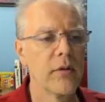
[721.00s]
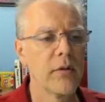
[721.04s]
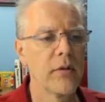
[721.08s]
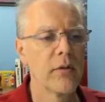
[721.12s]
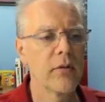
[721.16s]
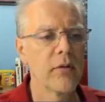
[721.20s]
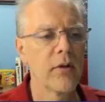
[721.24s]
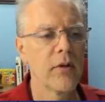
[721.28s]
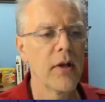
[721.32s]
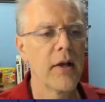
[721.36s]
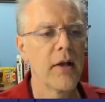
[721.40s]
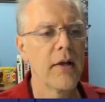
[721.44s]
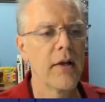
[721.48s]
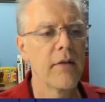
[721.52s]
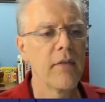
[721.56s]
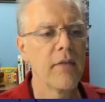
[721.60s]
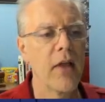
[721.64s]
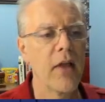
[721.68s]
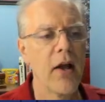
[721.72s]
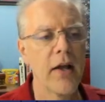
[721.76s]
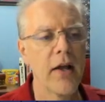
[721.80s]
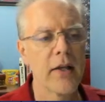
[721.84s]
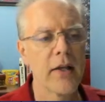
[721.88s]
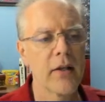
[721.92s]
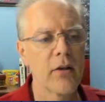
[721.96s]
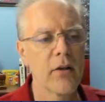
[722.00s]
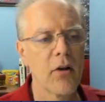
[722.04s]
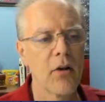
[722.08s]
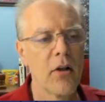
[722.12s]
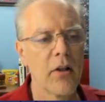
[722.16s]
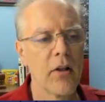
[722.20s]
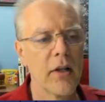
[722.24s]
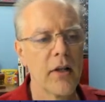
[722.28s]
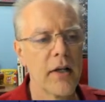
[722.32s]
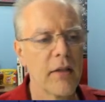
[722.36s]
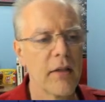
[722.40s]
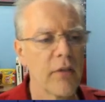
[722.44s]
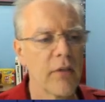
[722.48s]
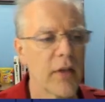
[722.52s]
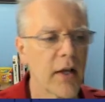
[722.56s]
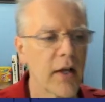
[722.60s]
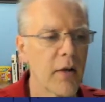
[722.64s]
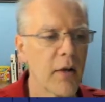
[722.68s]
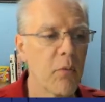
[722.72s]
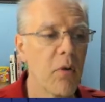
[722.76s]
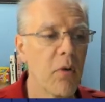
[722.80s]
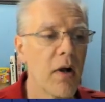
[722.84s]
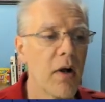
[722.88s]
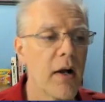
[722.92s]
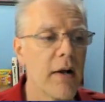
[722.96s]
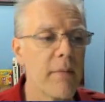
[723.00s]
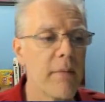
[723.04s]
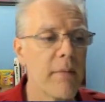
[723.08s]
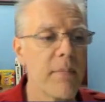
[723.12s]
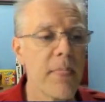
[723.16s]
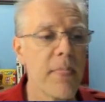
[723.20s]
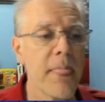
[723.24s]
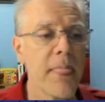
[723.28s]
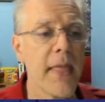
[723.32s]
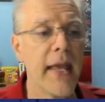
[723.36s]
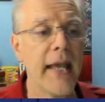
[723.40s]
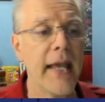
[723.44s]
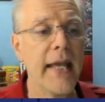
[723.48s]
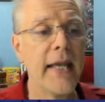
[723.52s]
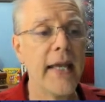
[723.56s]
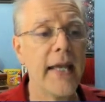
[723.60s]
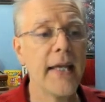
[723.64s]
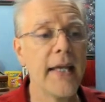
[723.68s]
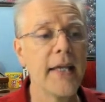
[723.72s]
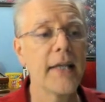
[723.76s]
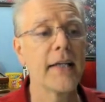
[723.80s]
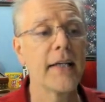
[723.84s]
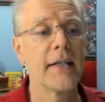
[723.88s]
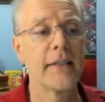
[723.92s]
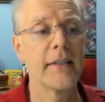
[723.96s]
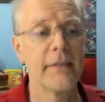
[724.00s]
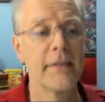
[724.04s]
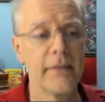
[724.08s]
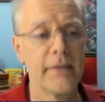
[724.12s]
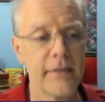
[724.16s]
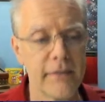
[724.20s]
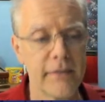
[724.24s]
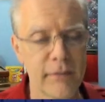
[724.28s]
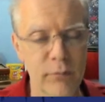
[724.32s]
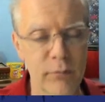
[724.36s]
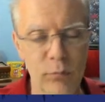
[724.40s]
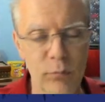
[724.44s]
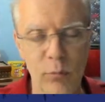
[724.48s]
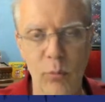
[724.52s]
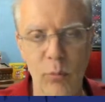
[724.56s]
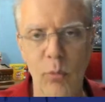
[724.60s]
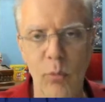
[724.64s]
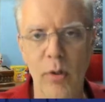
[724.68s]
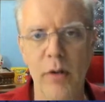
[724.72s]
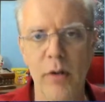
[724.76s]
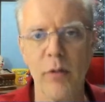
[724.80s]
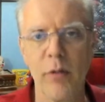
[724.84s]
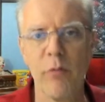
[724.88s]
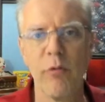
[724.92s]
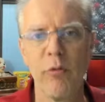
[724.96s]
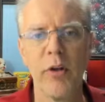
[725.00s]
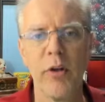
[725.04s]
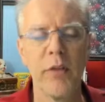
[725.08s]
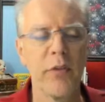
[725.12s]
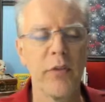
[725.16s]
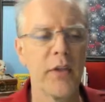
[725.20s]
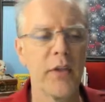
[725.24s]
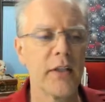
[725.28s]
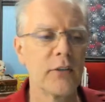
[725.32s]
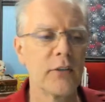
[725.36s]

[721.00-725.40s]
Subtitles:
Okay, now I could call it anything I want. And one of the fun things